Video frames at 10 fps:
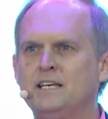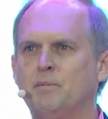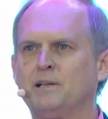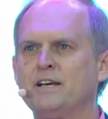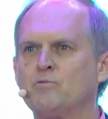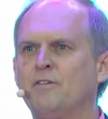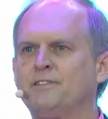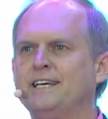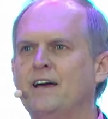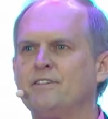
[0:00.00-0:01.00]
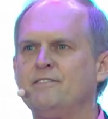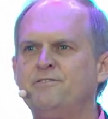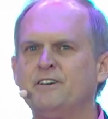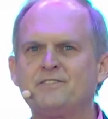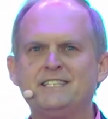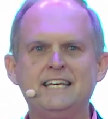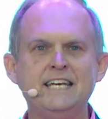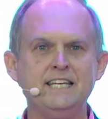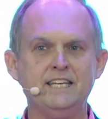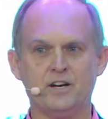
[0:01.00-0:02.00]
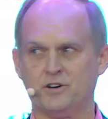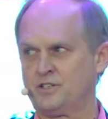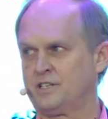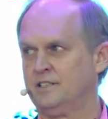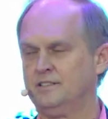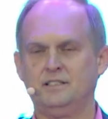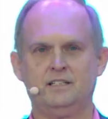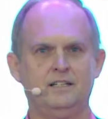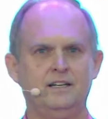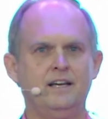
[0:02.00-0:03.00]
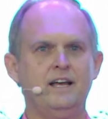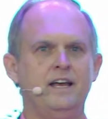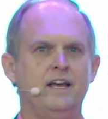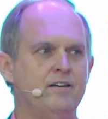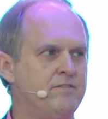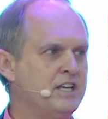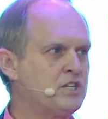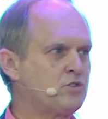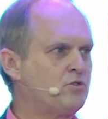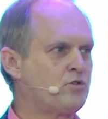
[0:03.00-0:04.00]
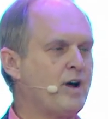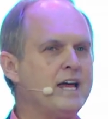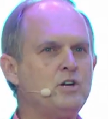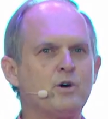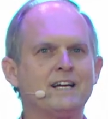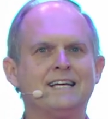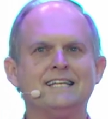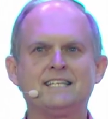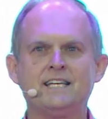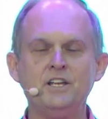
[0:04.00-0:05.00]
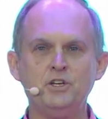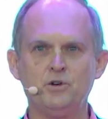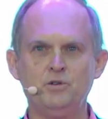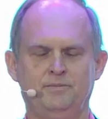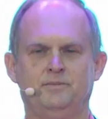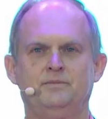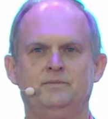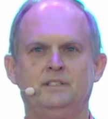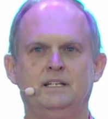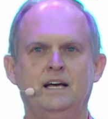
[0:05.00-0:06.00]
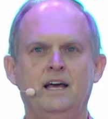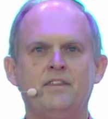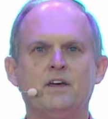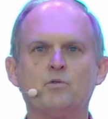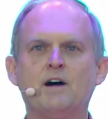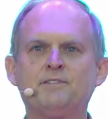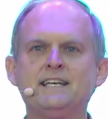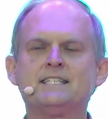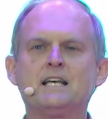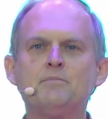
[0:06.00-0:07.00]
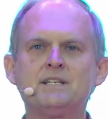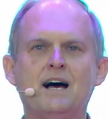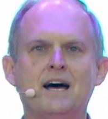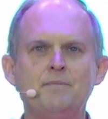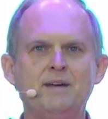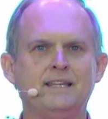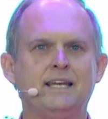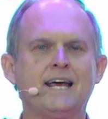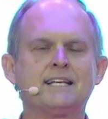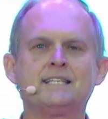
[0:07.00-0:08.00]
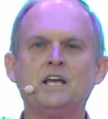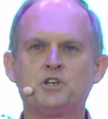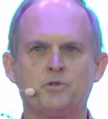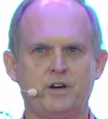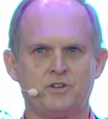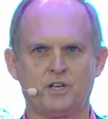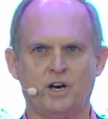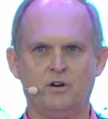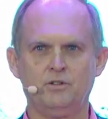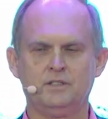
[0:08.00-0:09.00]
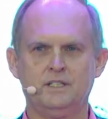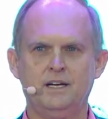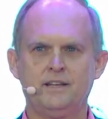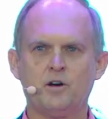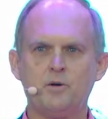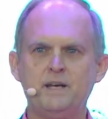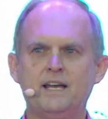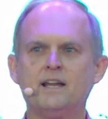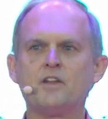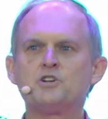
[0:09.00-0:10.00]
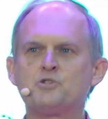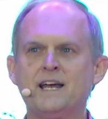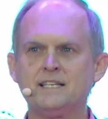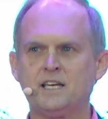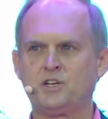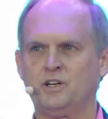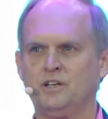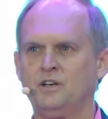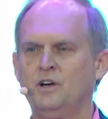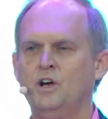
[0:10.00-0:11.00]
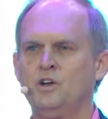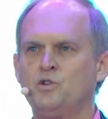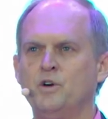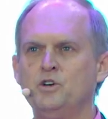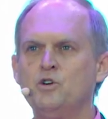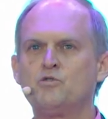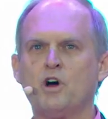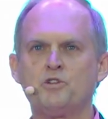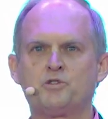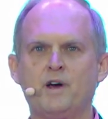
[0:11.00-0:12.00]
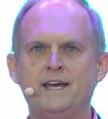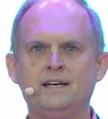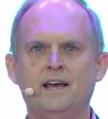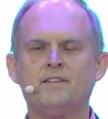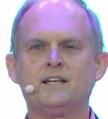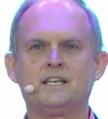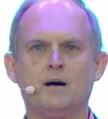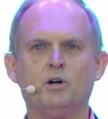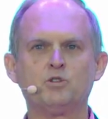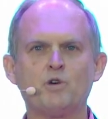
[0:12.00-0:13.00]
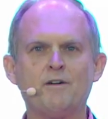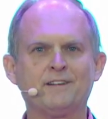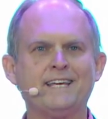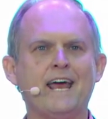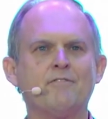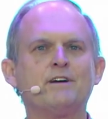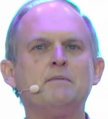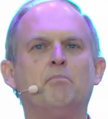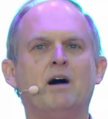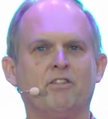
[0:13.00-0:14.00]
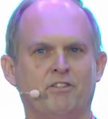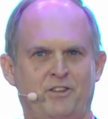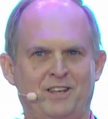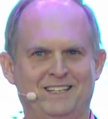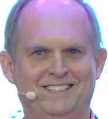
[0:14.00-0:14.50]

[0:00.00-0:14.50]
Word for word: doubling roughly every 15 years. If this trend were to continue, then roughly sometime in the next century or so, there would be another transition to a new growth rate that doubled roughly every month